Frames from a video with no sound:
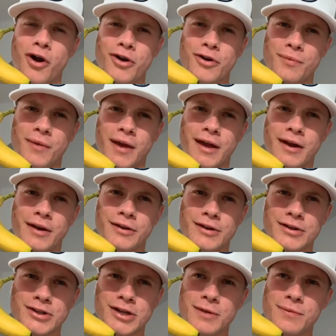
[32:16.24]
you, man? You
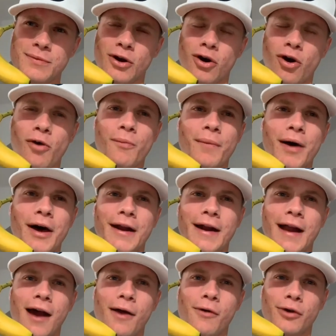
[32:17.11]
said you'd be home about an
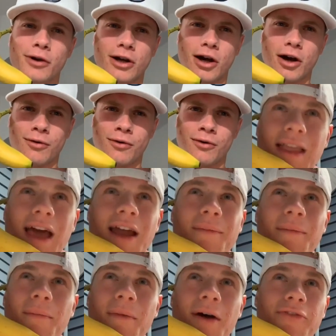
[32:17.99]
hour ago. Dad,
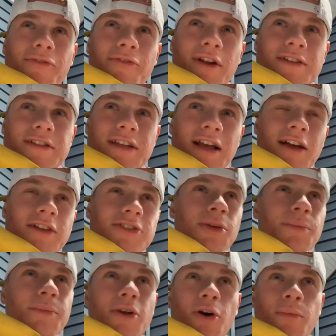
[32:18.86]
I'm at my friend's house.
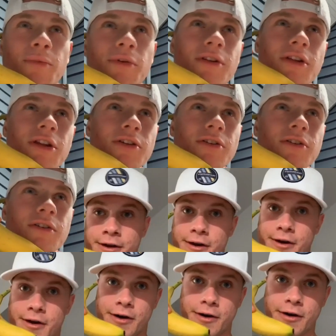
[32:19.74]
I'll be home in a little.
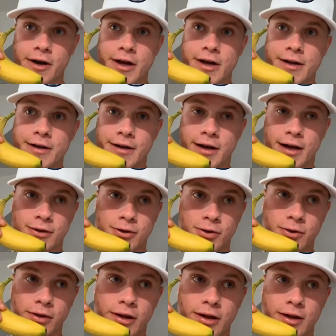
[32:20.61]
All right, not
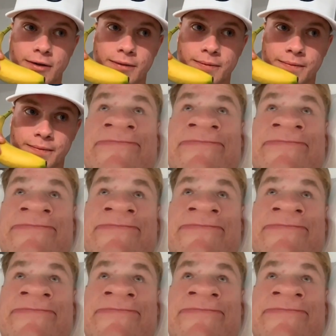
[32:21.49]
too late.